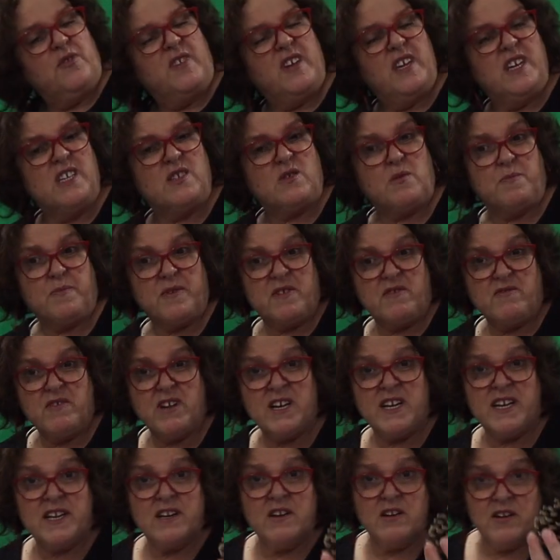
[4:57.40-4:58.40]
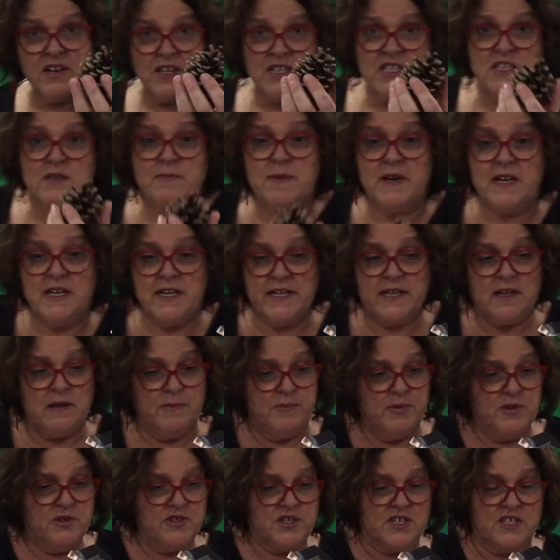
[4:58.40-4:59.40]
these would be really nice to make little
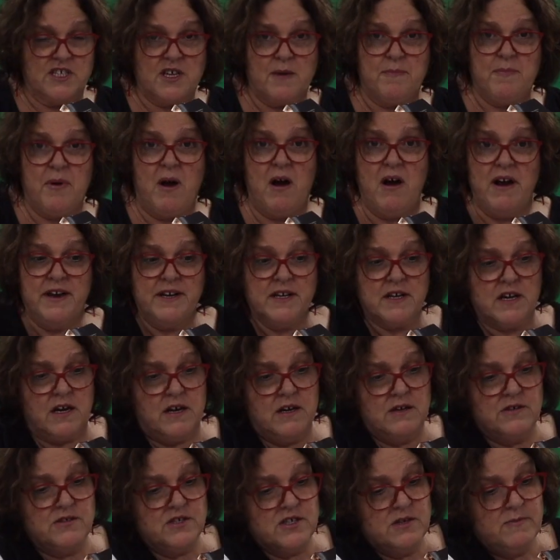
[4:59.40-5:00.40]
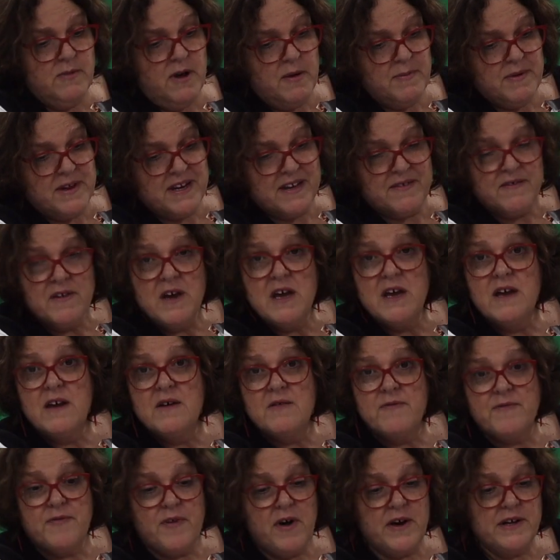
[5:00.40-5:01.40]
bushes. They're pine cones. You might be able to
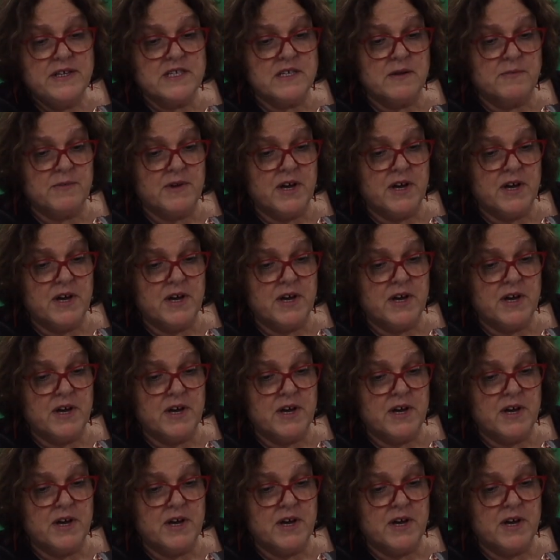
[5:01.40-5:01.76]
find some